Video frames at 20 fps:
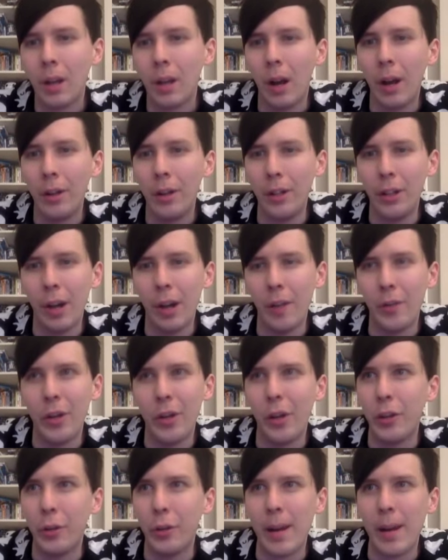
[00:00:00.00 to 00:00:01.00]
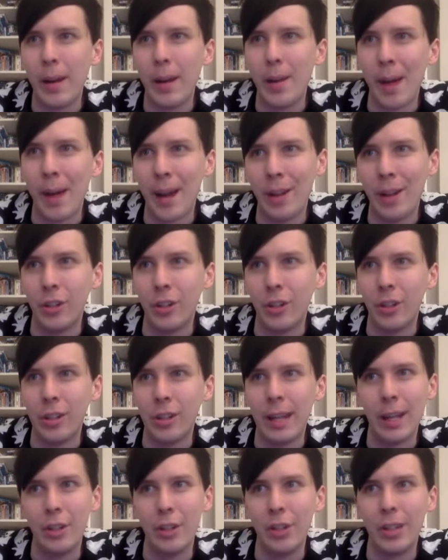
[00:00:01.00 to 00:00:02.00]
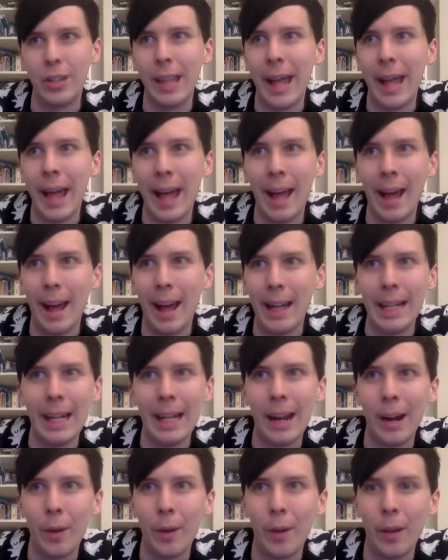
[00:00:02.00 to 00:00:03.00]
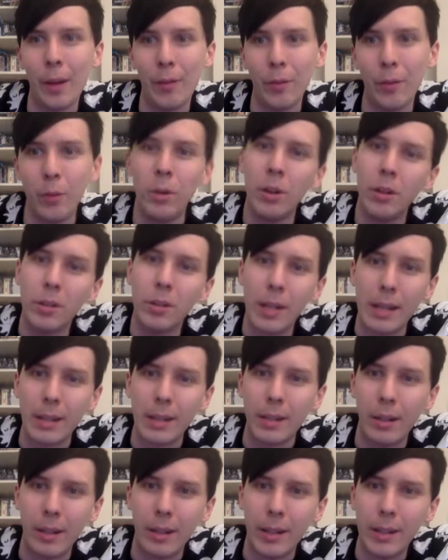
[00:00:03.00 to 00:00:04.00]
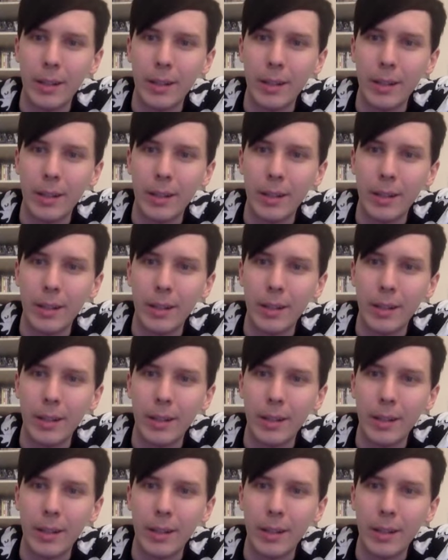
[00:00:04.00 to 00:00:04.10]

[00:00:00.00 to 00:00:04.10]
And you don't have to go through any managers. They're just there hanging out with everyone, so that's nice.